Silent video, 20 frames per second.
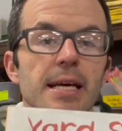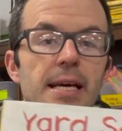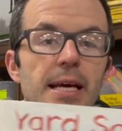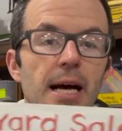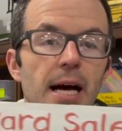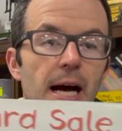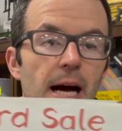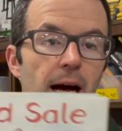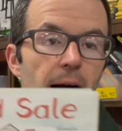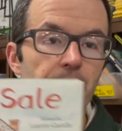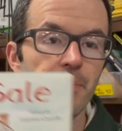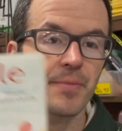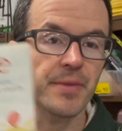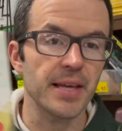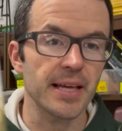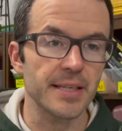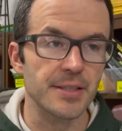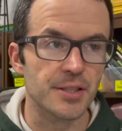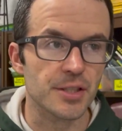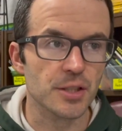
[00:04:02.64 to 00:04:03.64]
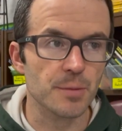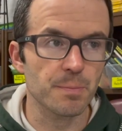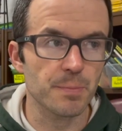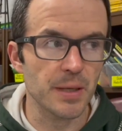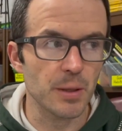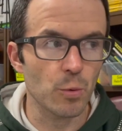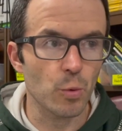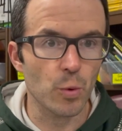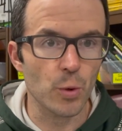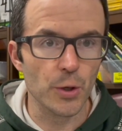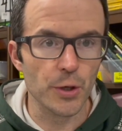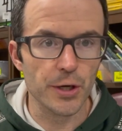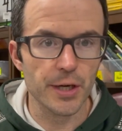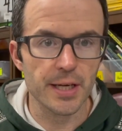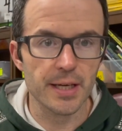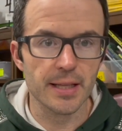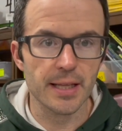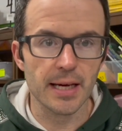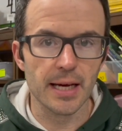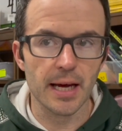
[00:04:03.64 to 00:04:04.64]
um, and just be
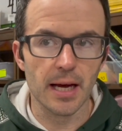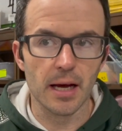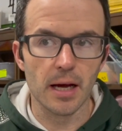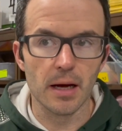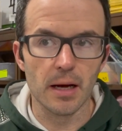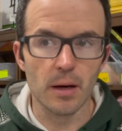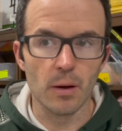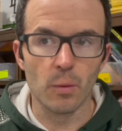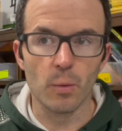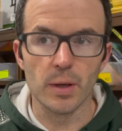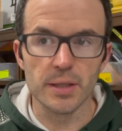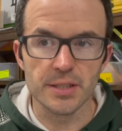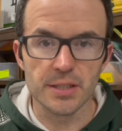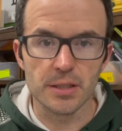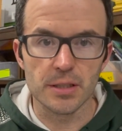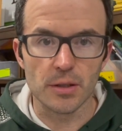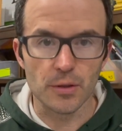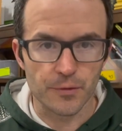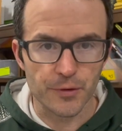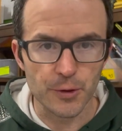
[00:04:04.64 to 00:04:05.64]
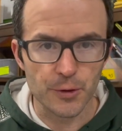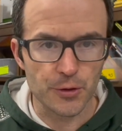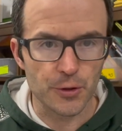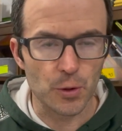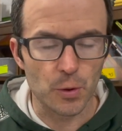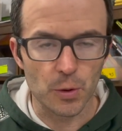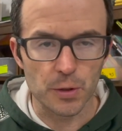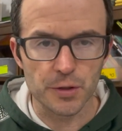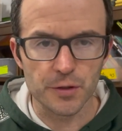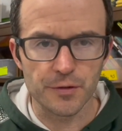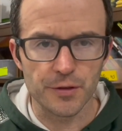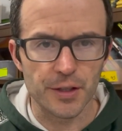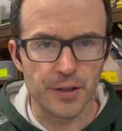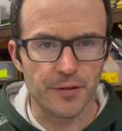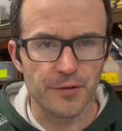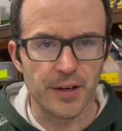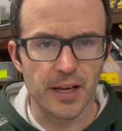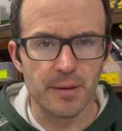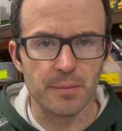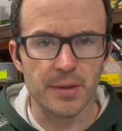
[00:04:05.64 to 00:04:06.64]
worried that what's the future holds for their
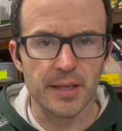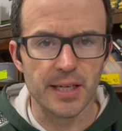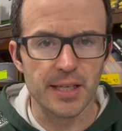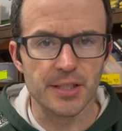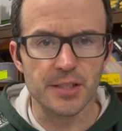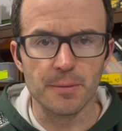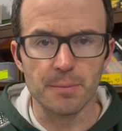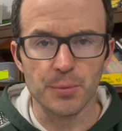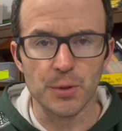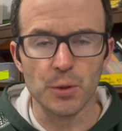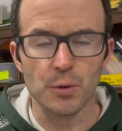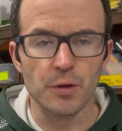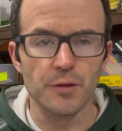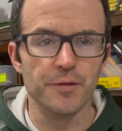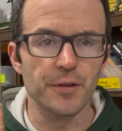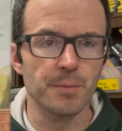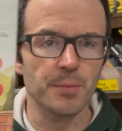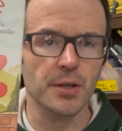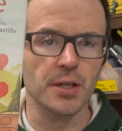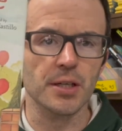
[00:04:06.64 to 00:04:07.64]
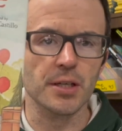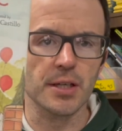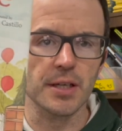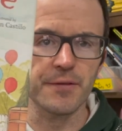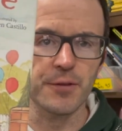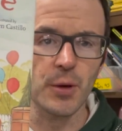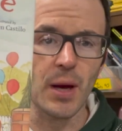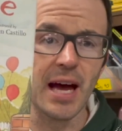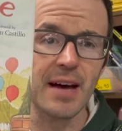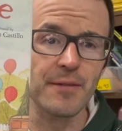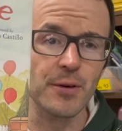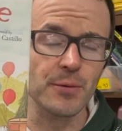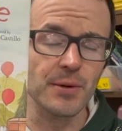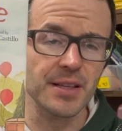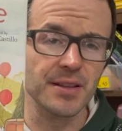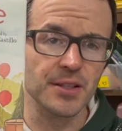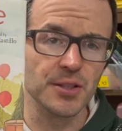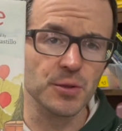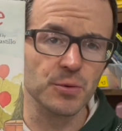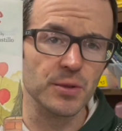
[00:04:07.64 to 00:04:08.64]
family. It's a beautiful book. If you haven't
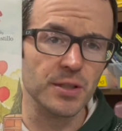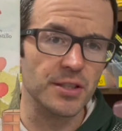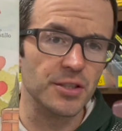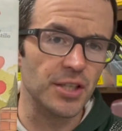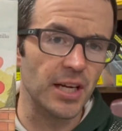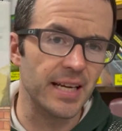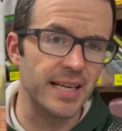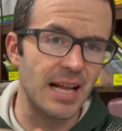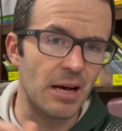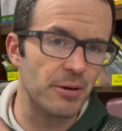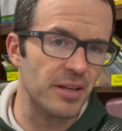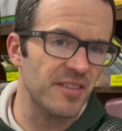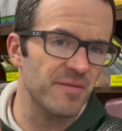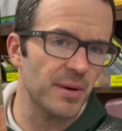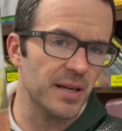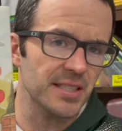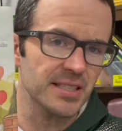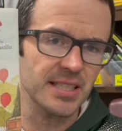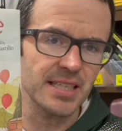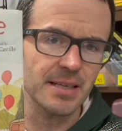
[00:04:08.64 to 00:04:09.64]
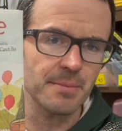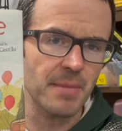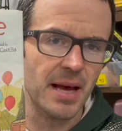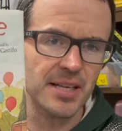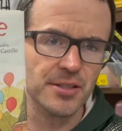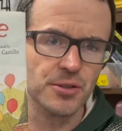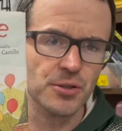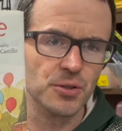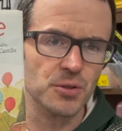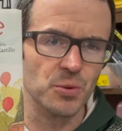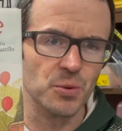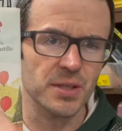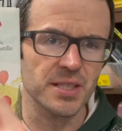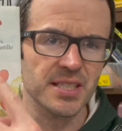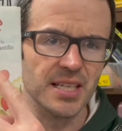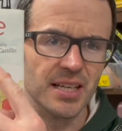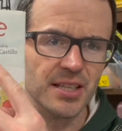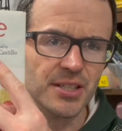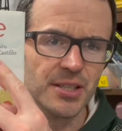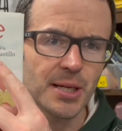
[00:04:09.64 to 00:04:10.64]
read this one, check it out. Eve Bunting, master
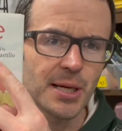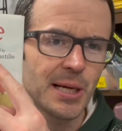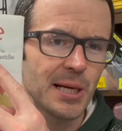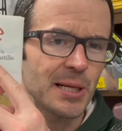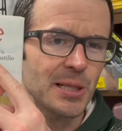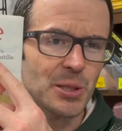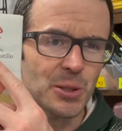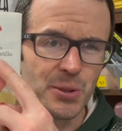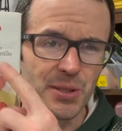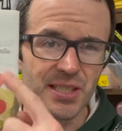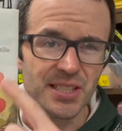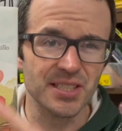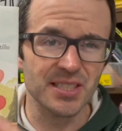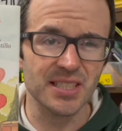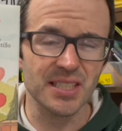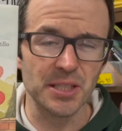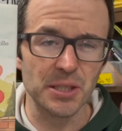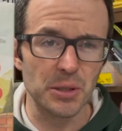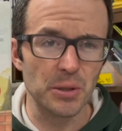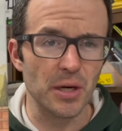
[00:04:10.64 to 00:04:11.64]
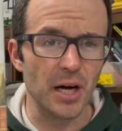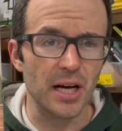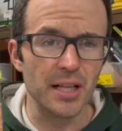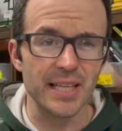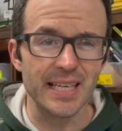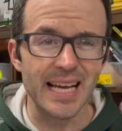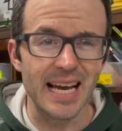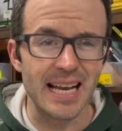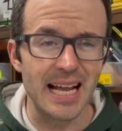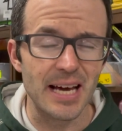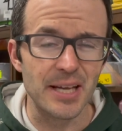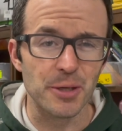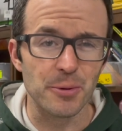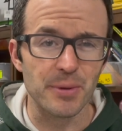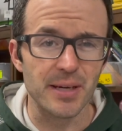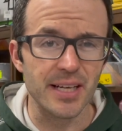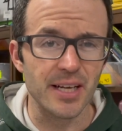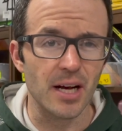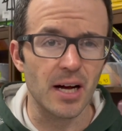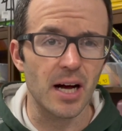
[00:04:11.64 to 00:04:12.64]
storyteller, Lauren Castillo, Caldecott
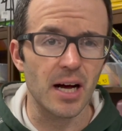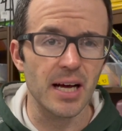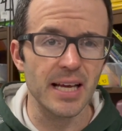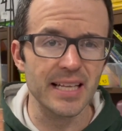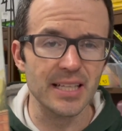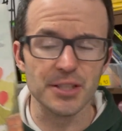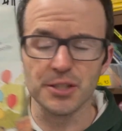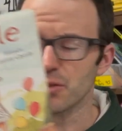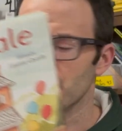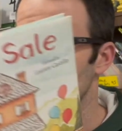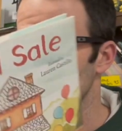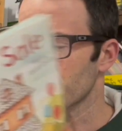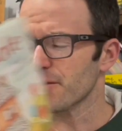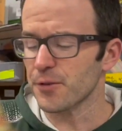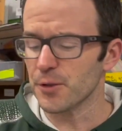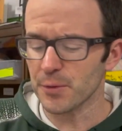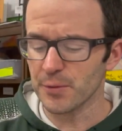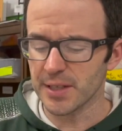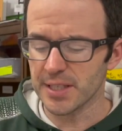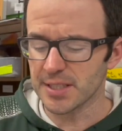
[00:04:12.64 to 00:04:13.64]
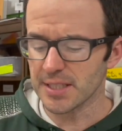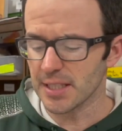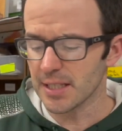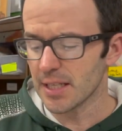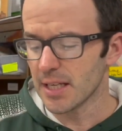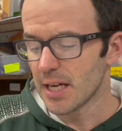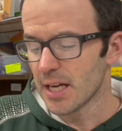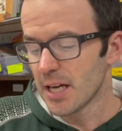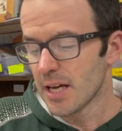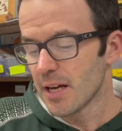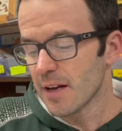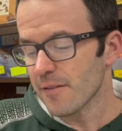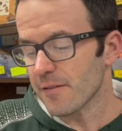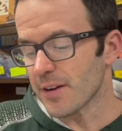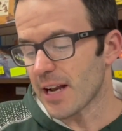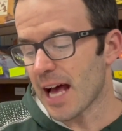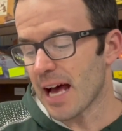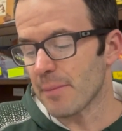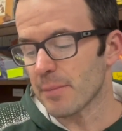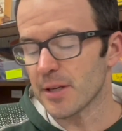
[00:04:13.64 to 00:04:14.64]
honor-winning illustrator for a reason.
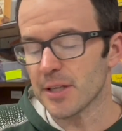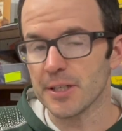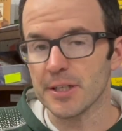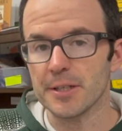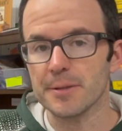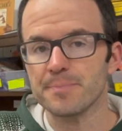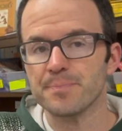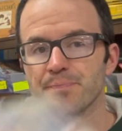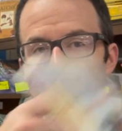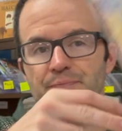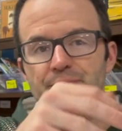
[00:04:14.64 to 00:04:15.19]
Phenomenal.